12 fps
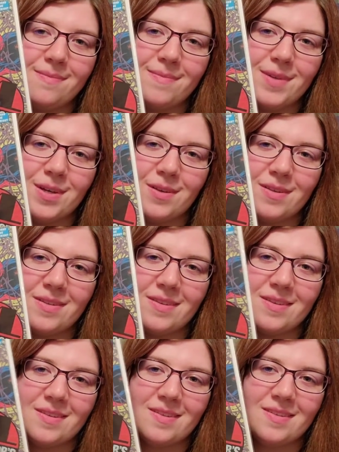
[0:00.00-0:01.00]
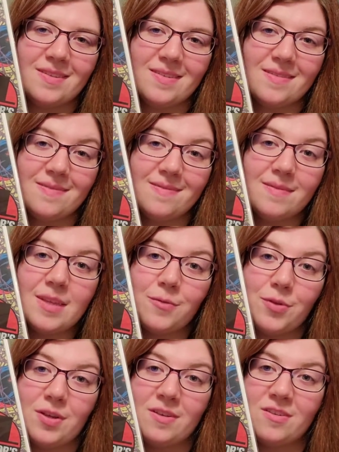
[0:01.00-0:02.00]
because it's
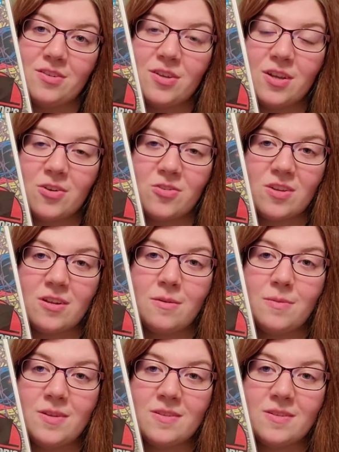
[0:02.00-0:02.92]
definitely is a collector's item.